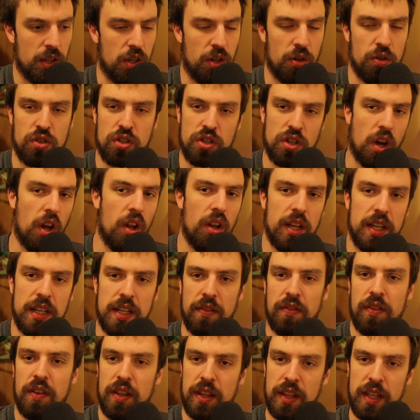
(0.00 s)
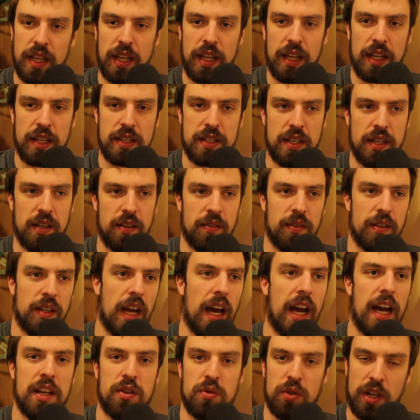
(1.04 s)
sawing different things, and
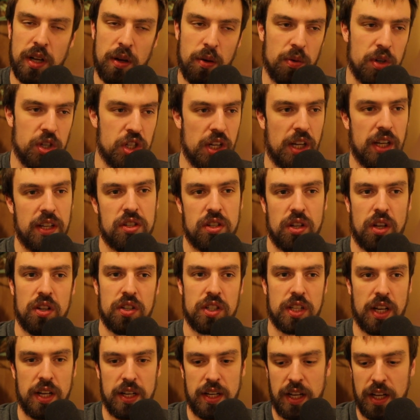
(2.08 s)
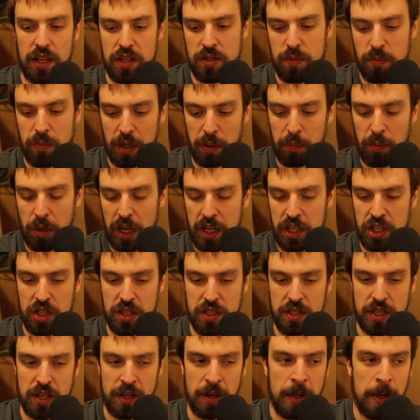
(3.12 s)
guys were coming with chainsaws, cutting down some big
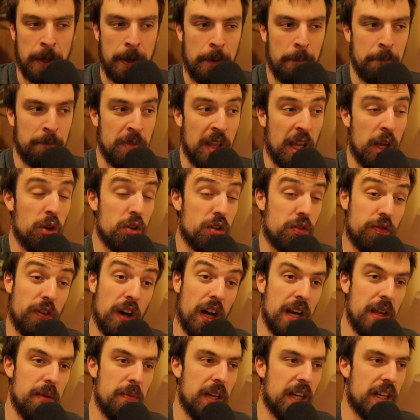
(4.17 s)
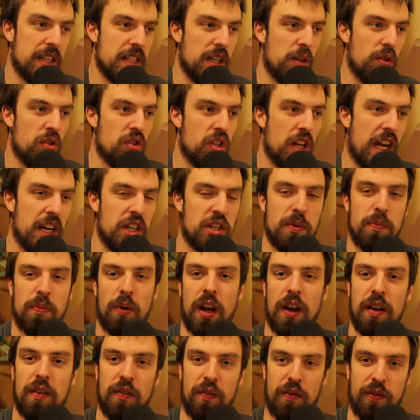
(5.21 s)
branches. And it was funny because it was actually
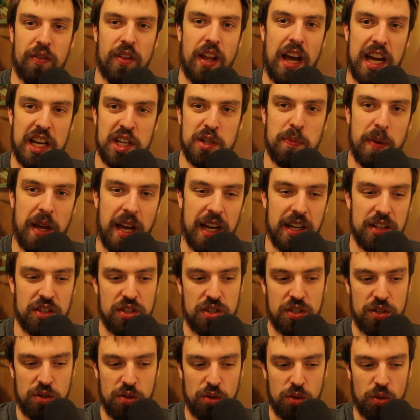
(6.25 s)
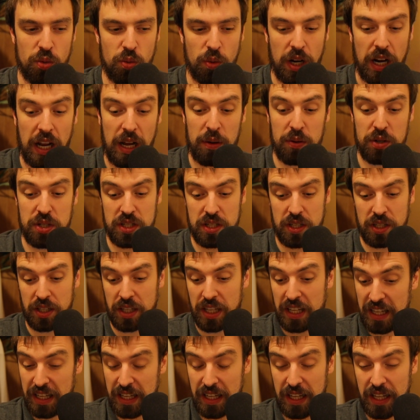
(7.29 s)
brought flashbacks to when I was a
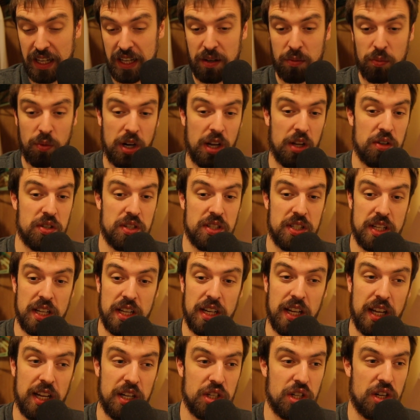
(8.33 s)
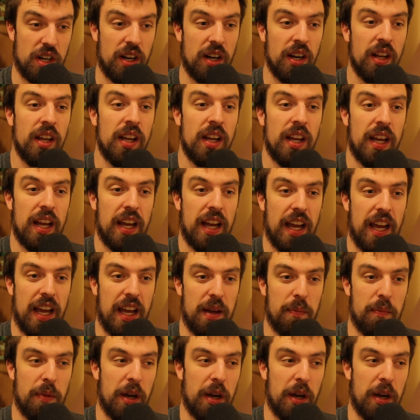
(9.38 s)
kid and when I was a teenager, and